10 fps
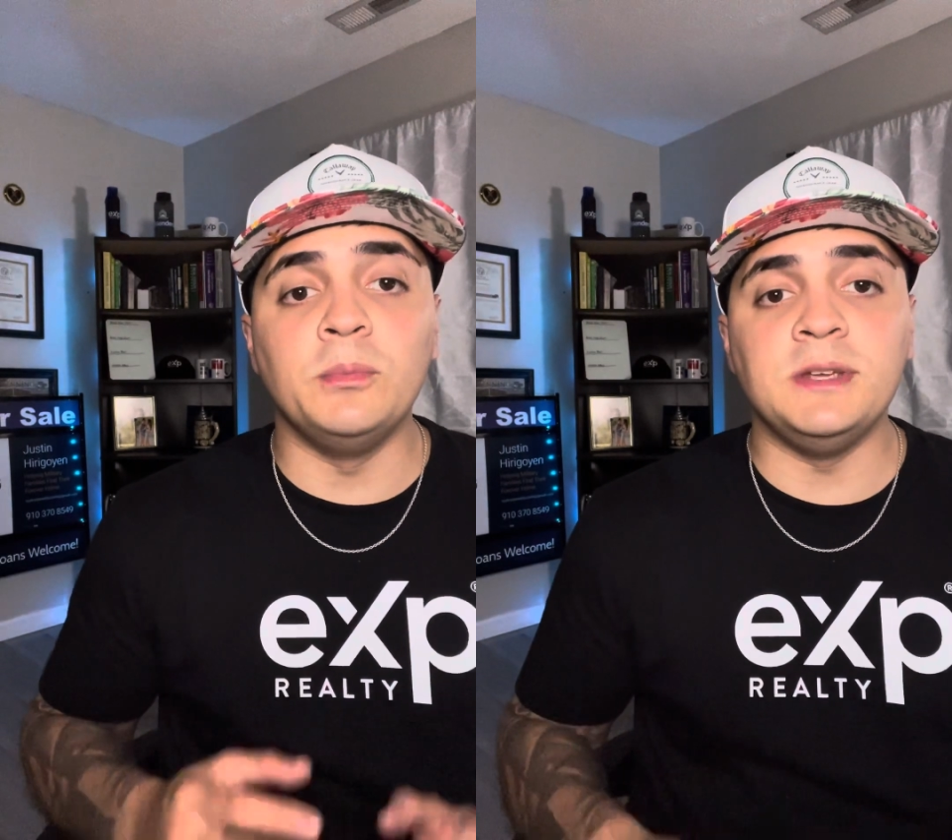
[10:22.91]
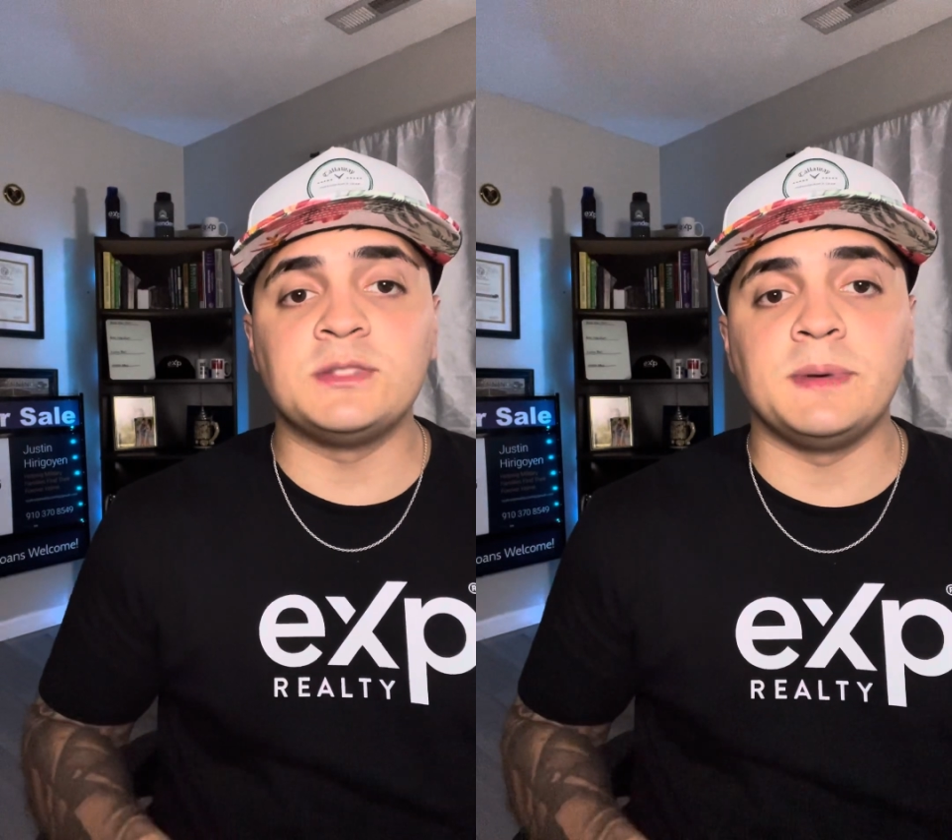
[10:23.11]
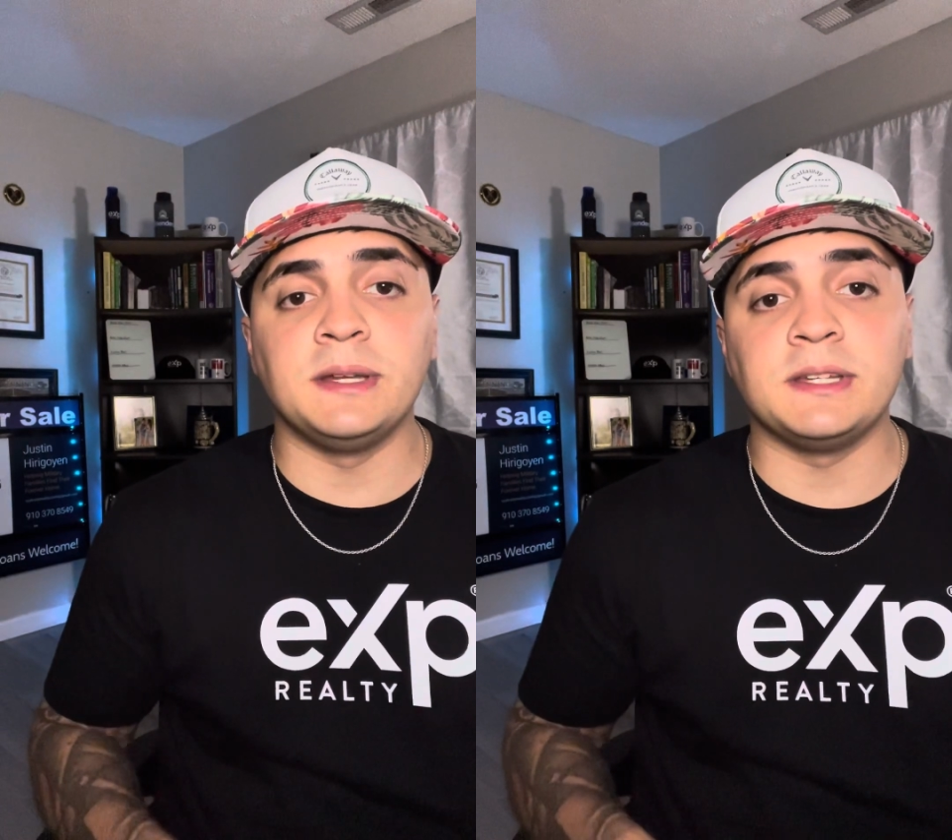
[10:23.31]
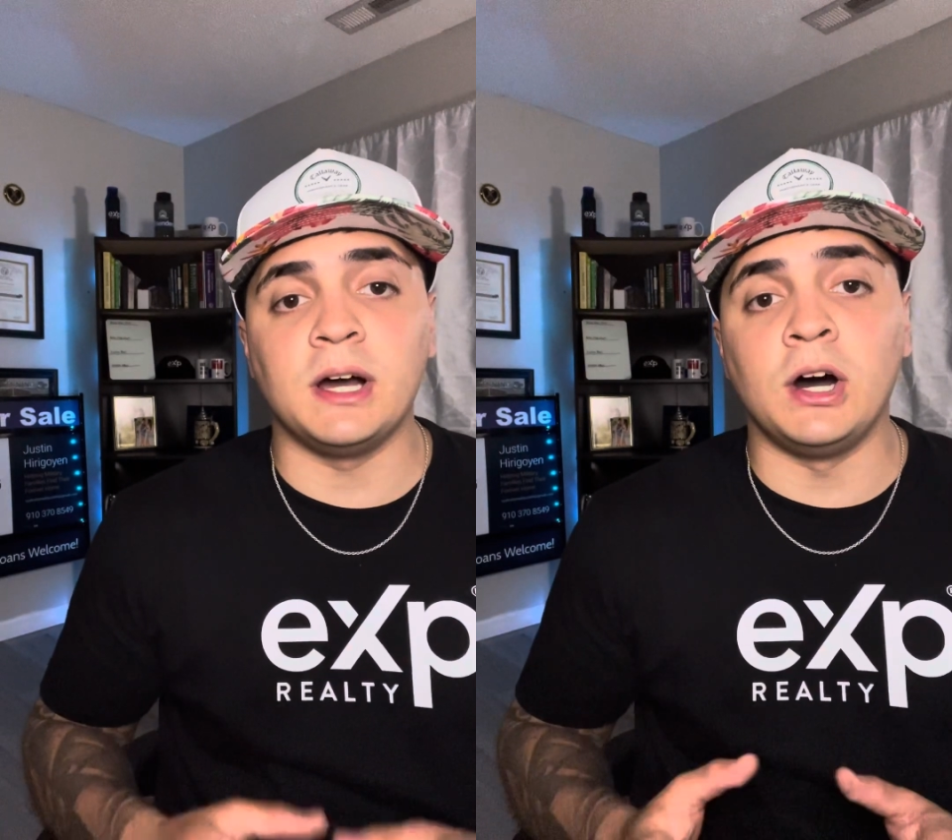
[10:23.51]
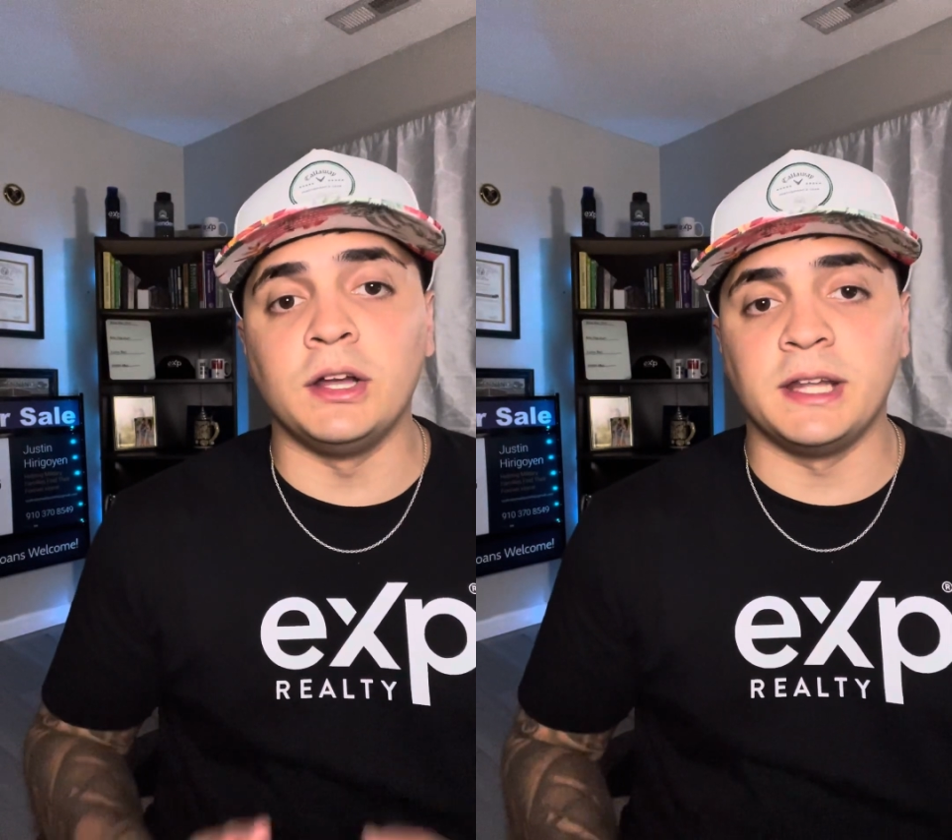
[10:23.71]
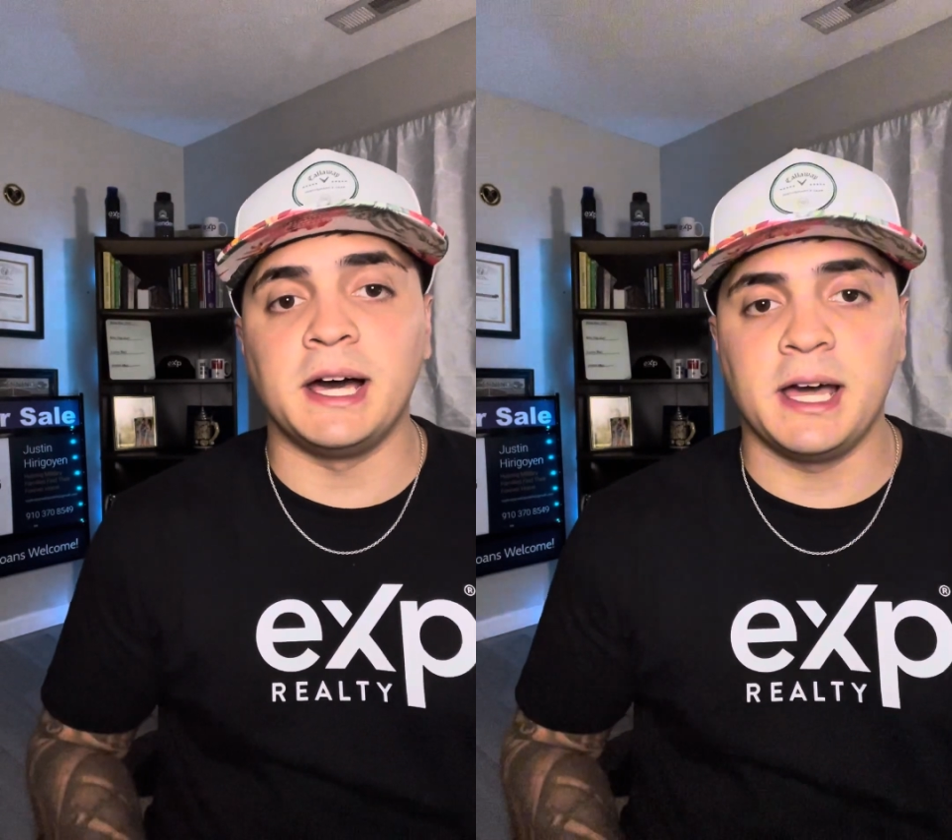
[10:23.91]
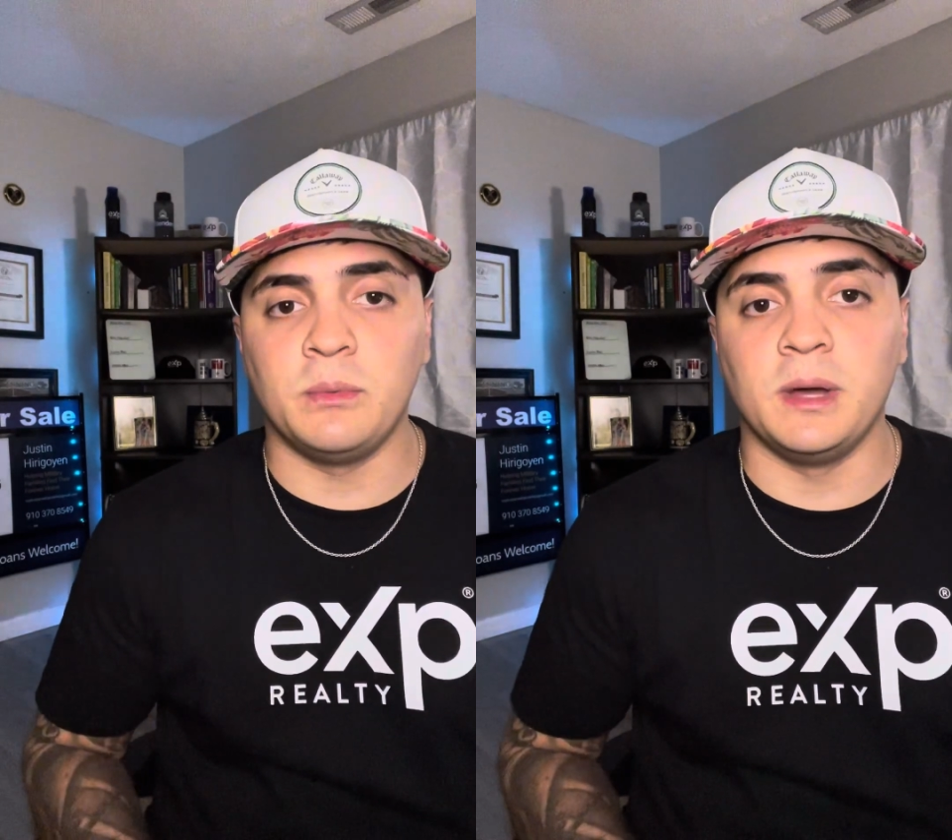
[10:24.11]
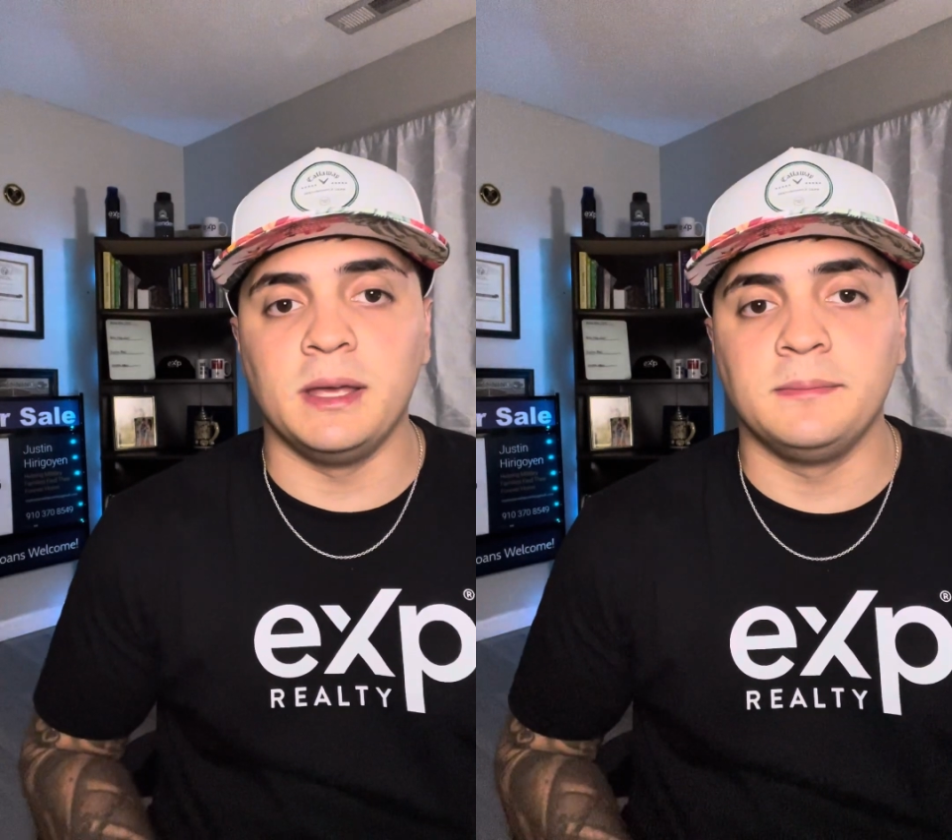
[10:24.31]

be spent on the highway.